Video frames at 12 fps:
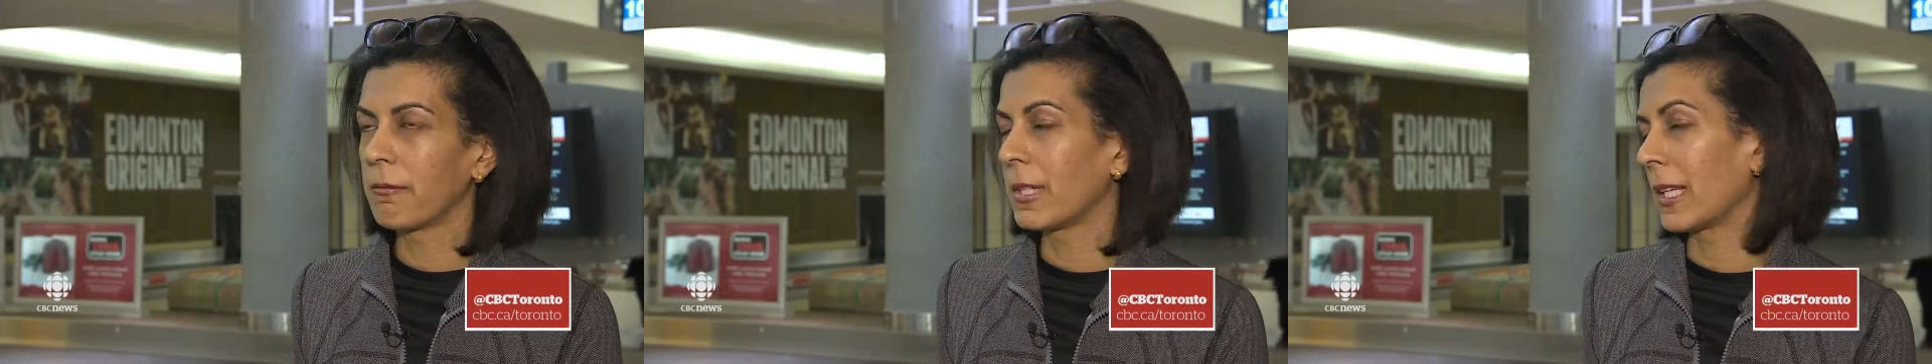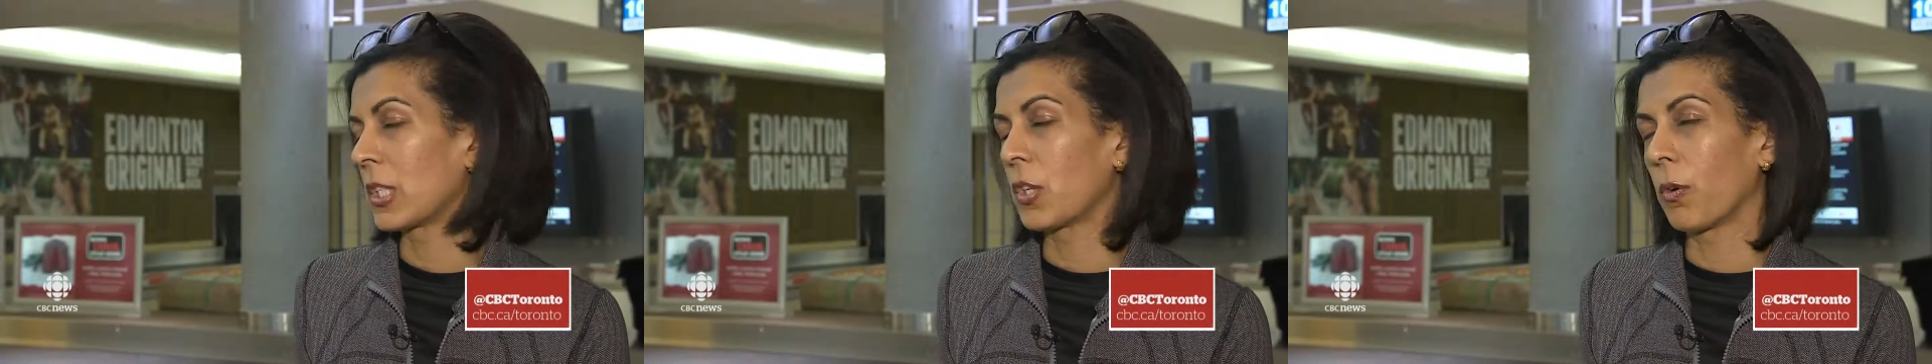
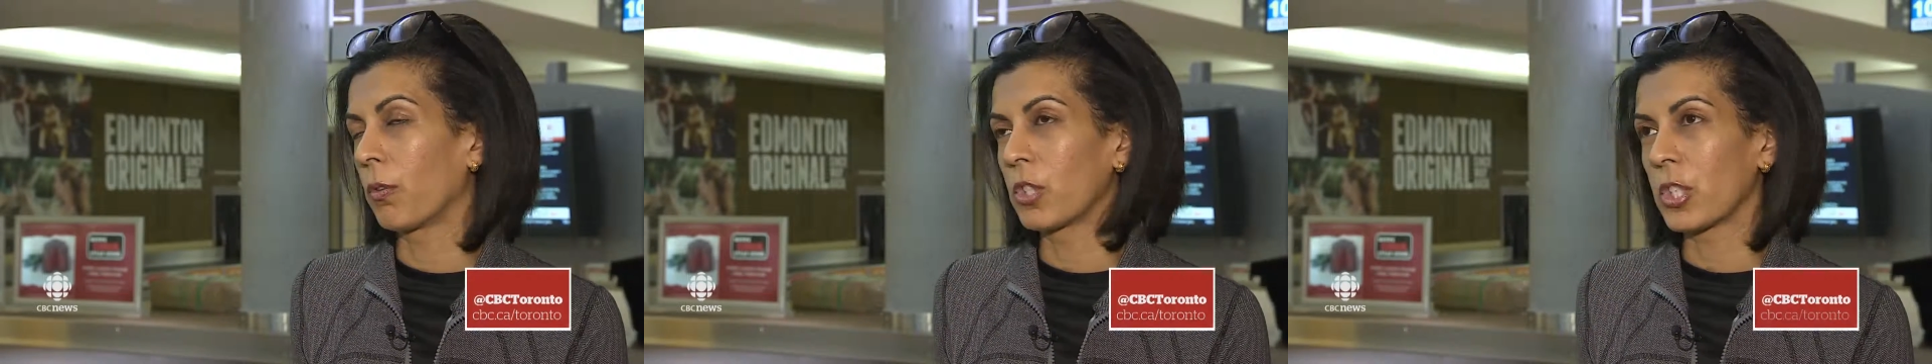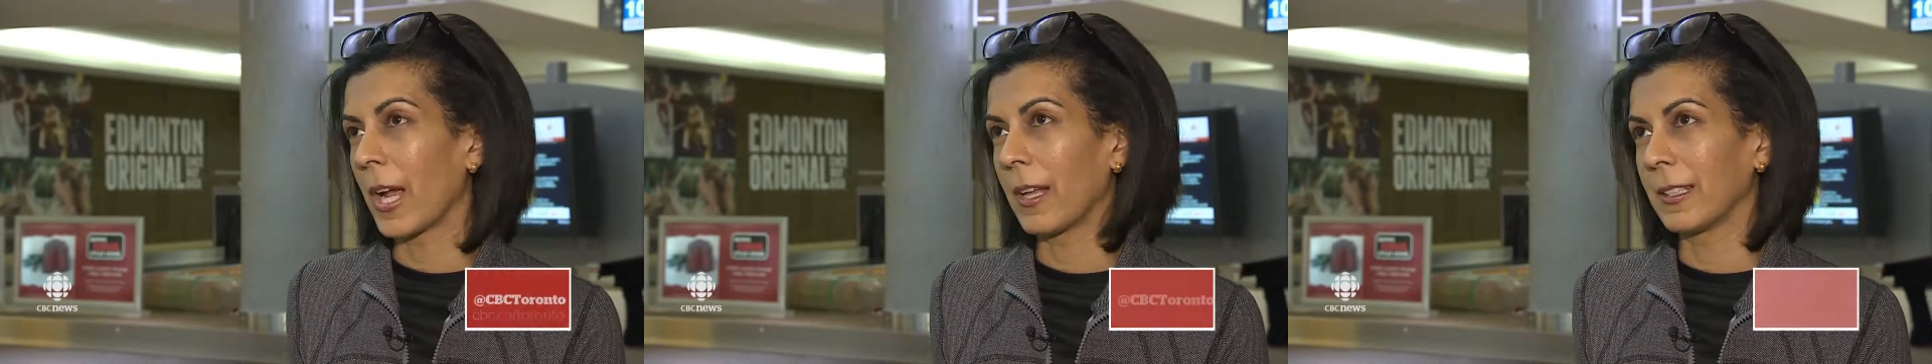
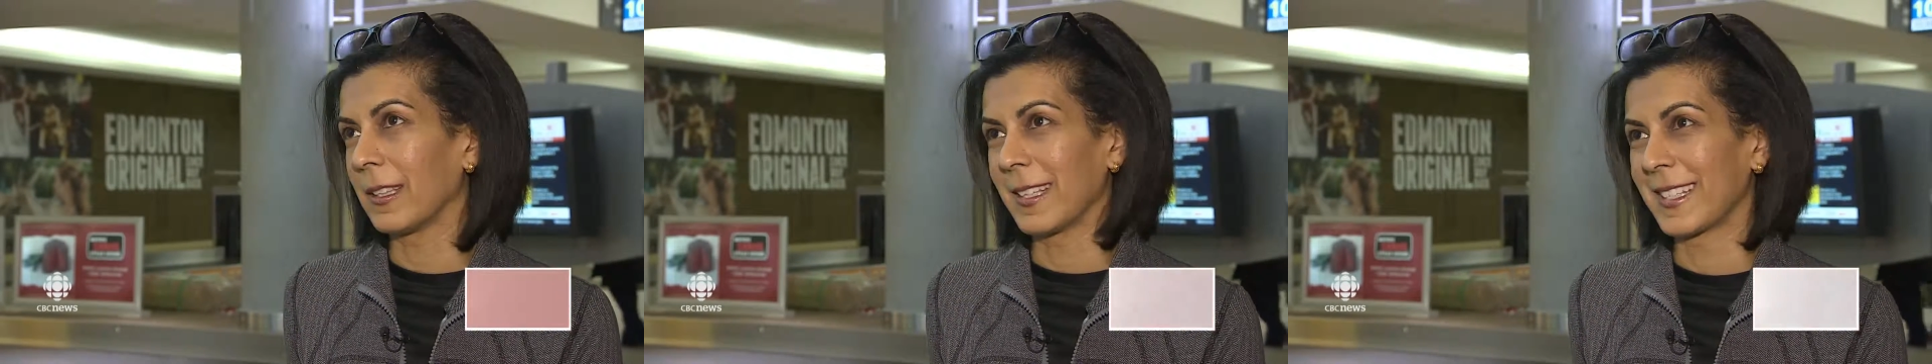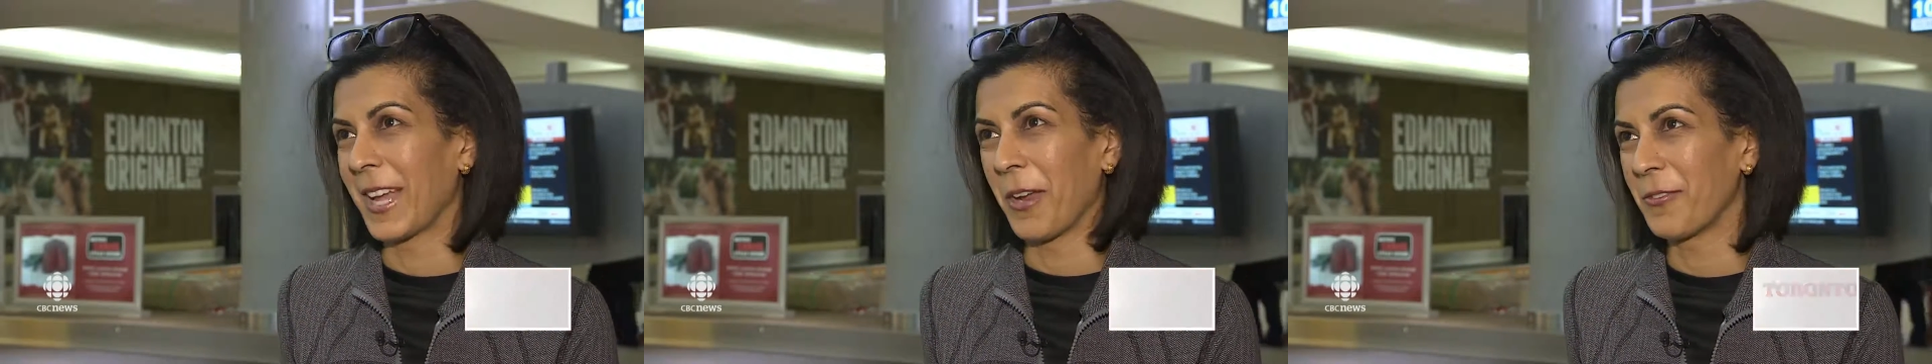6-year-old child in
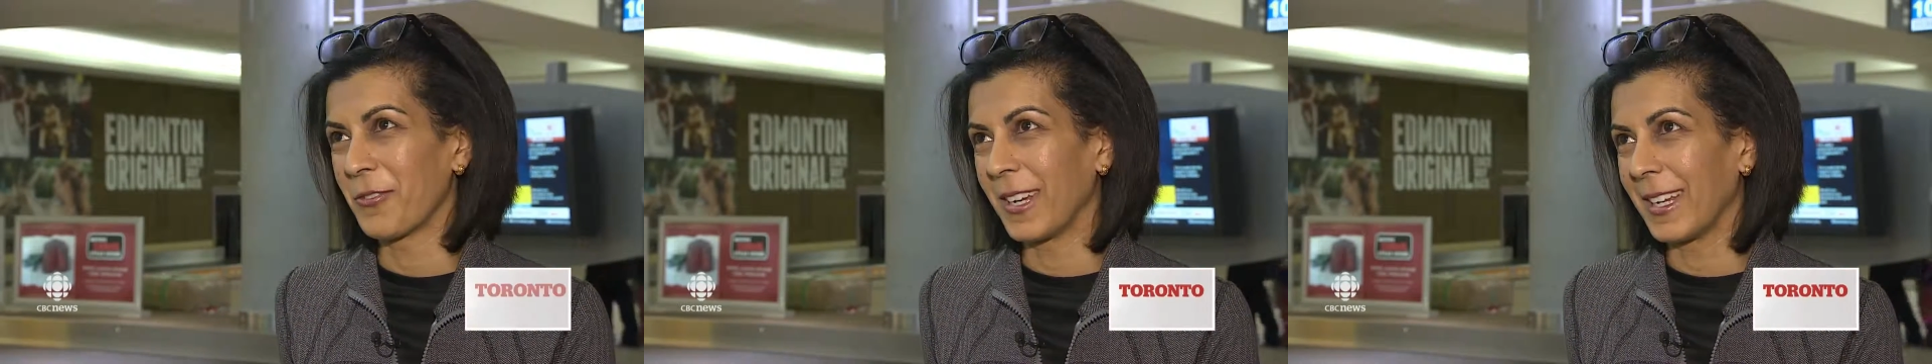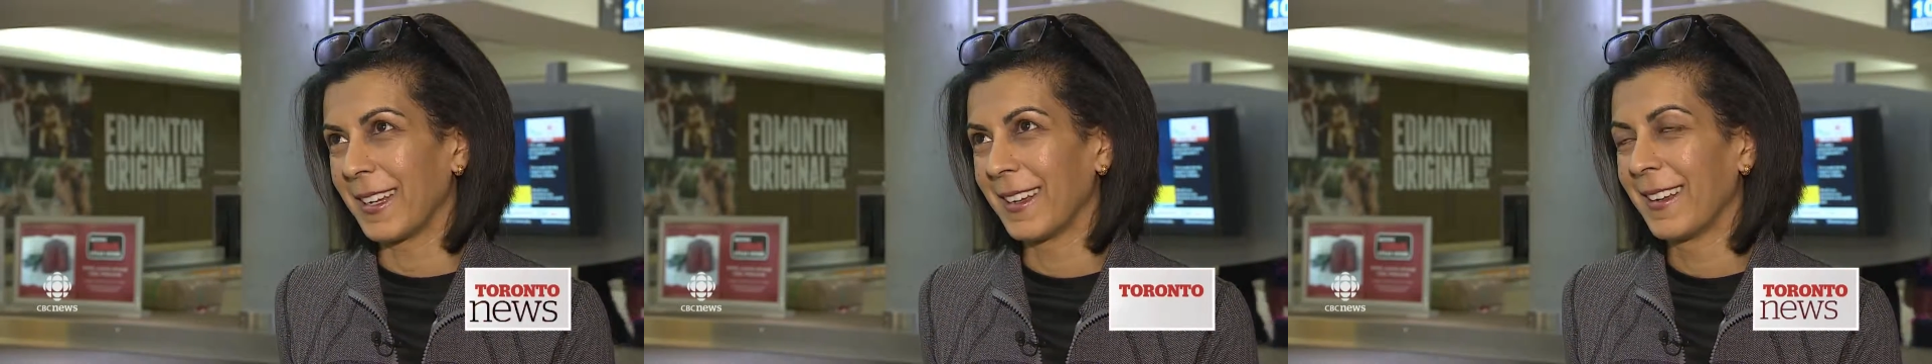this
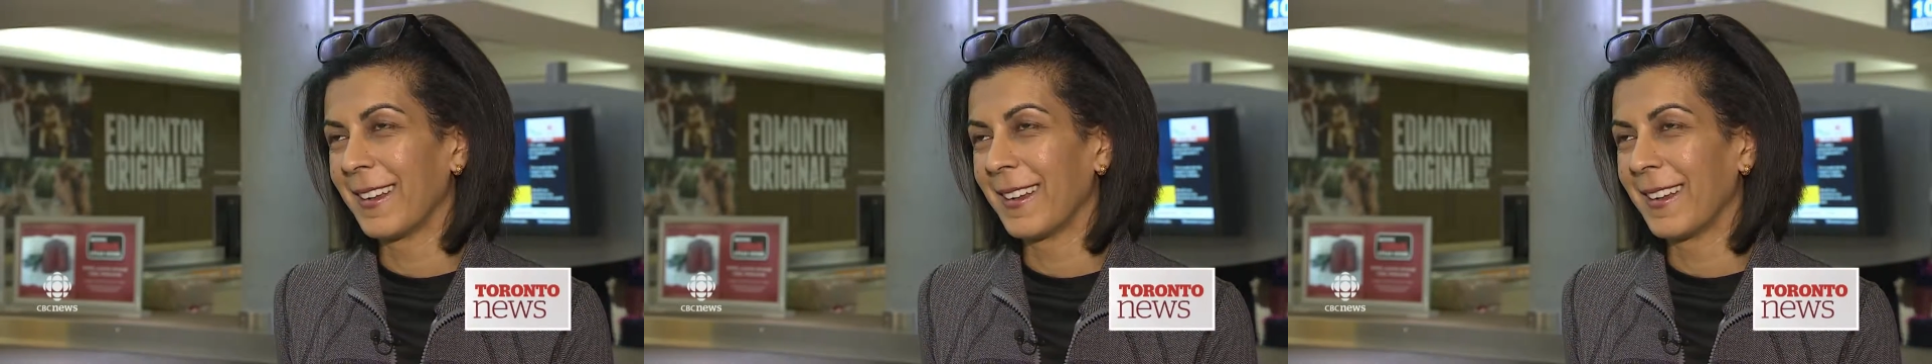country